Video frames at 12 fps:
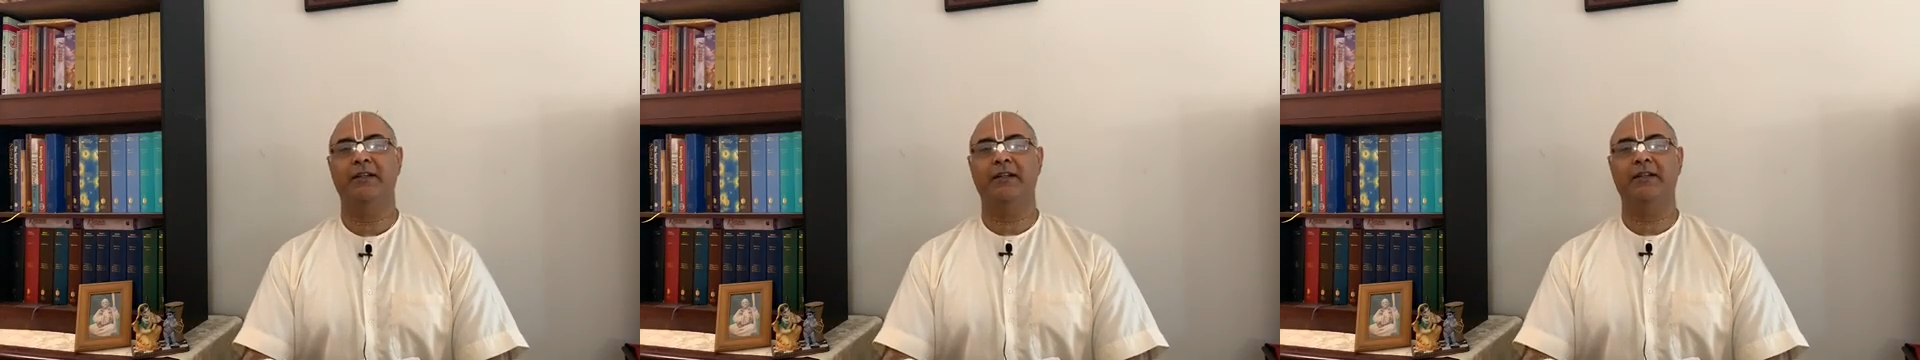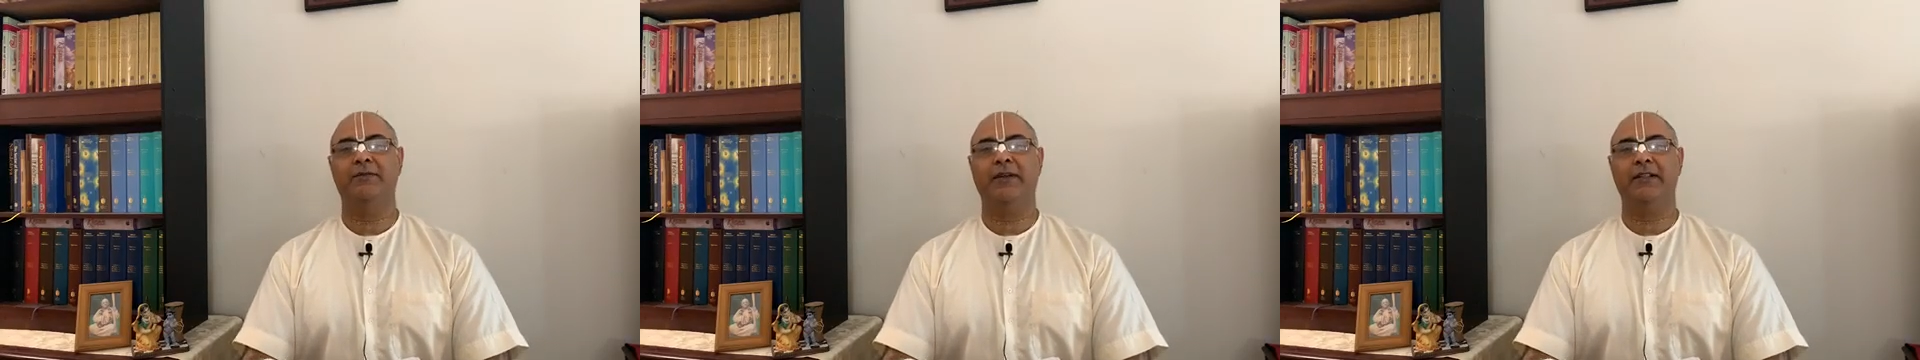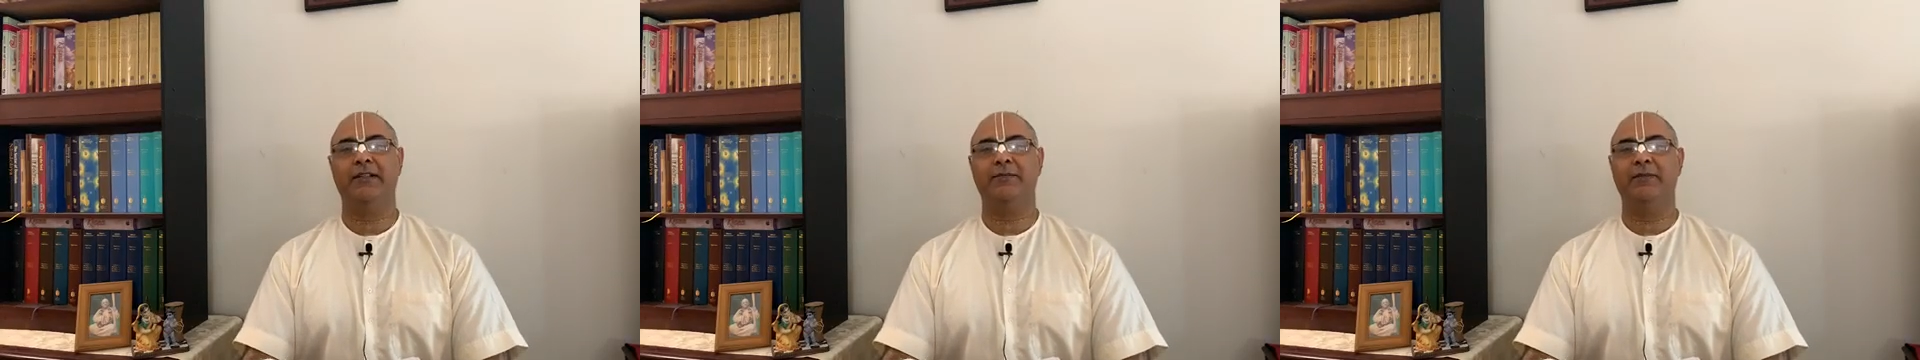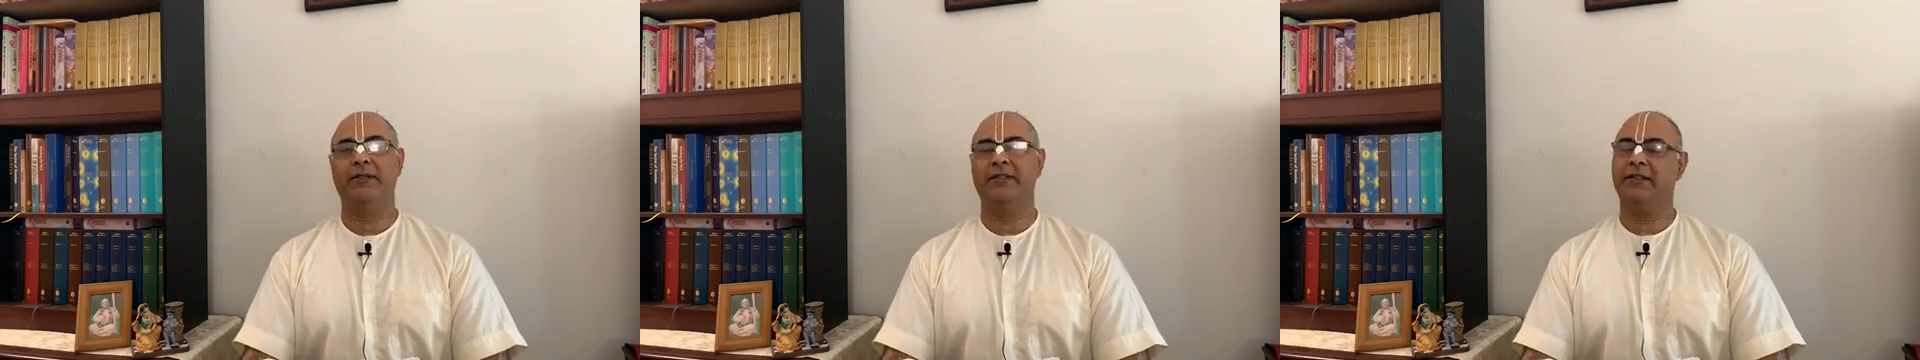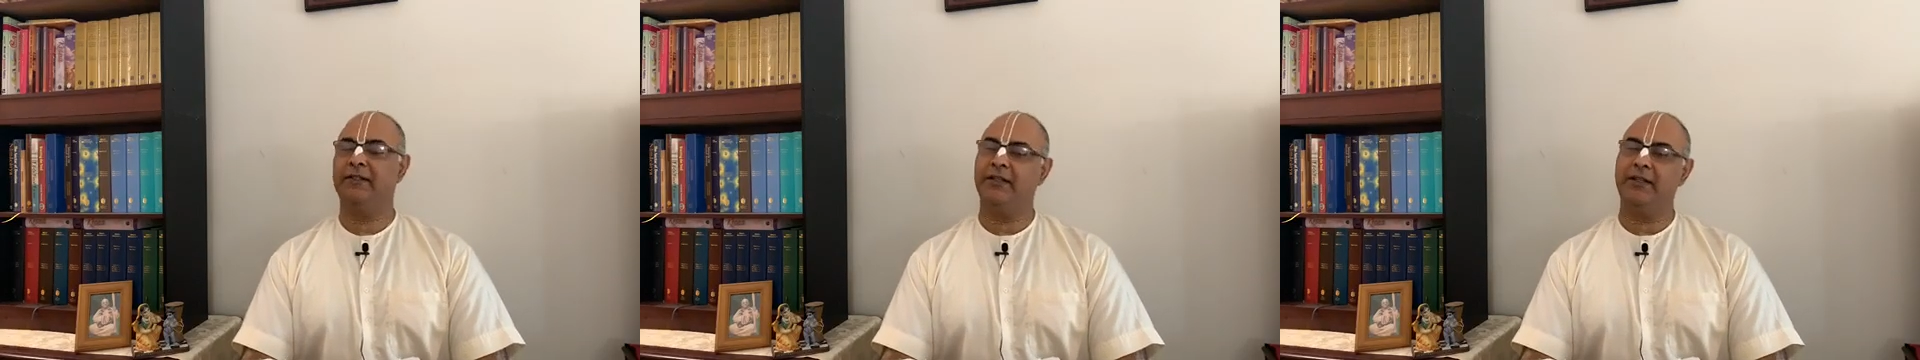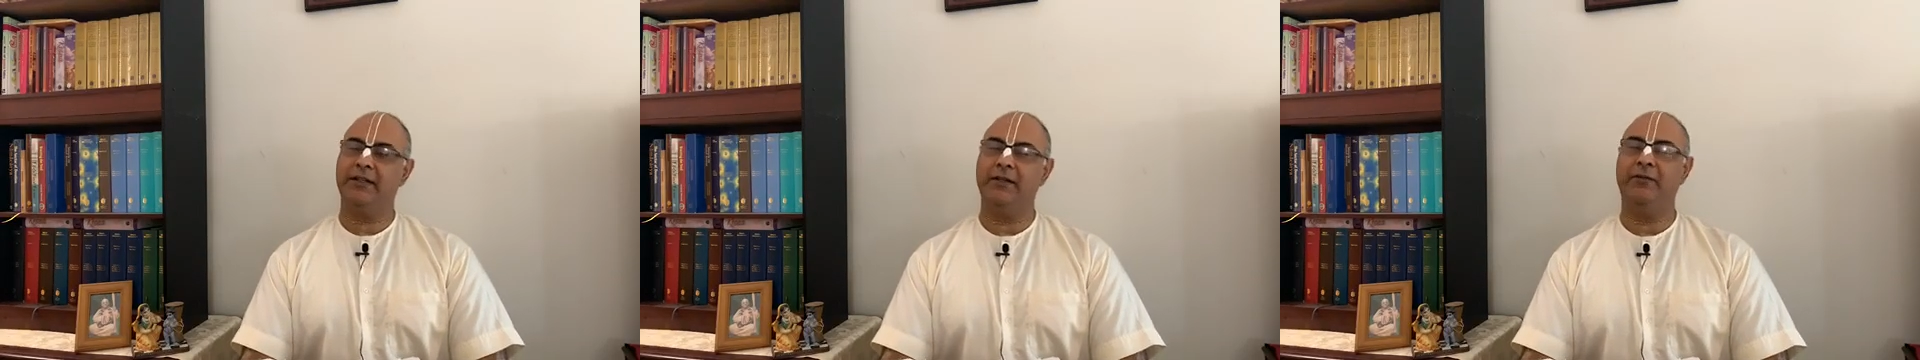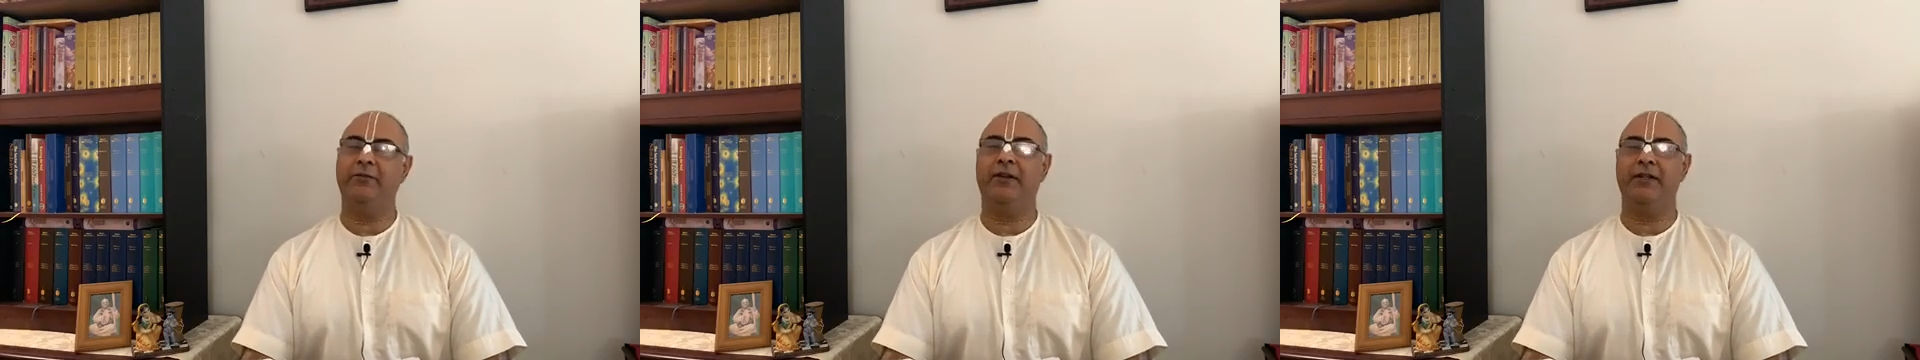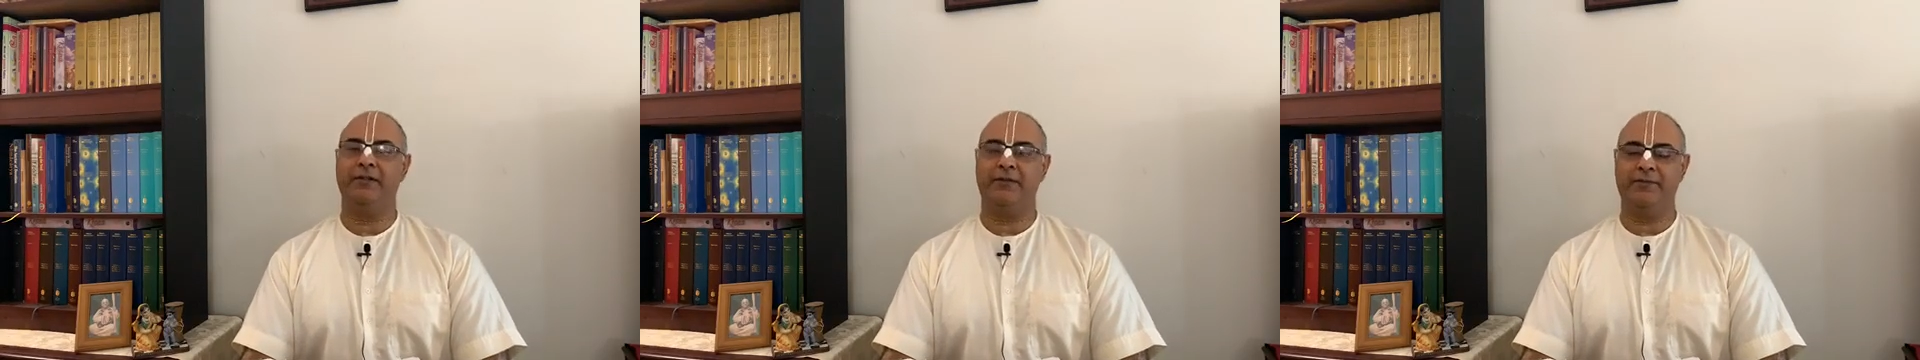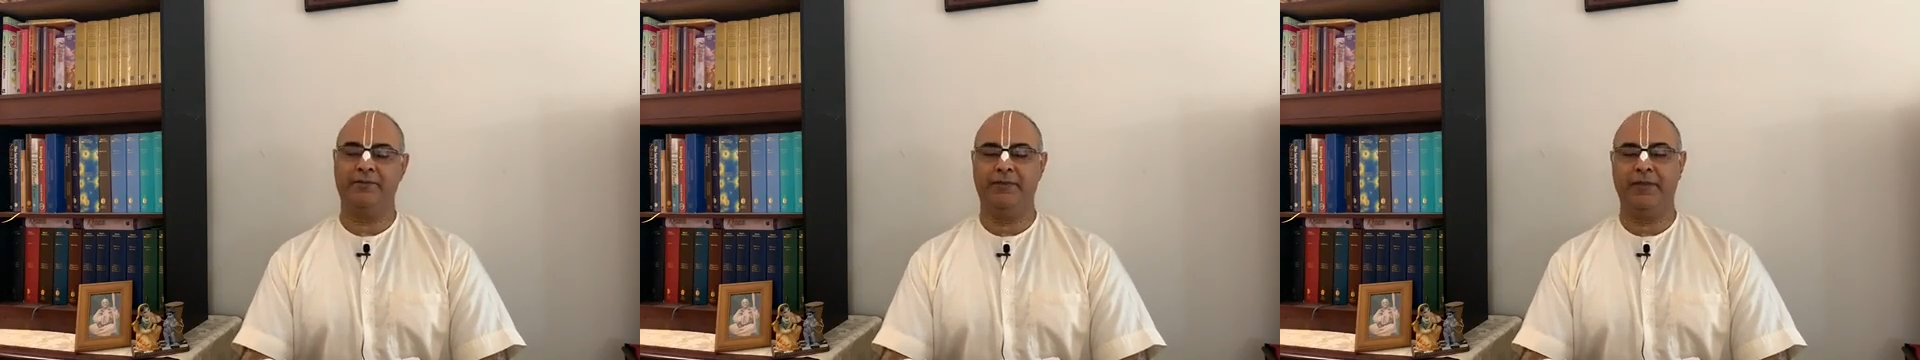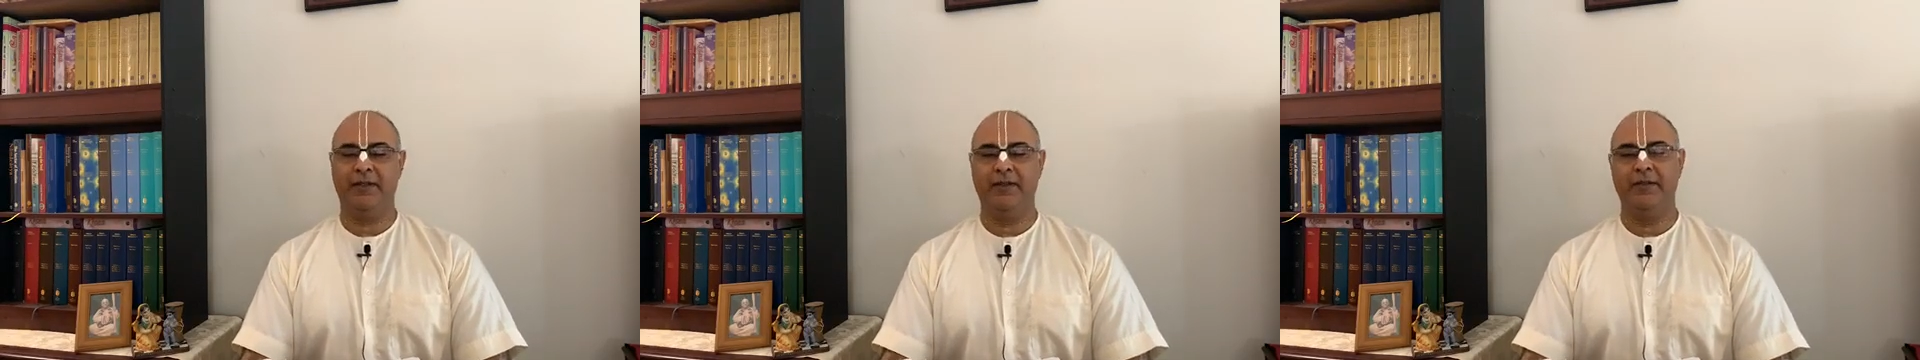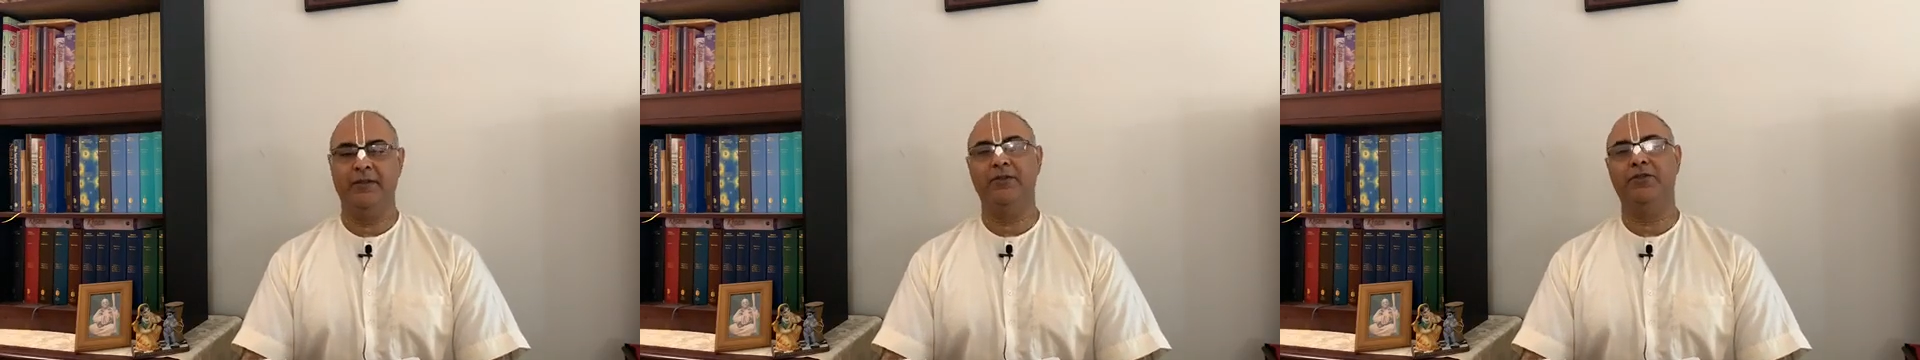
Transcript: his father's message, and he went to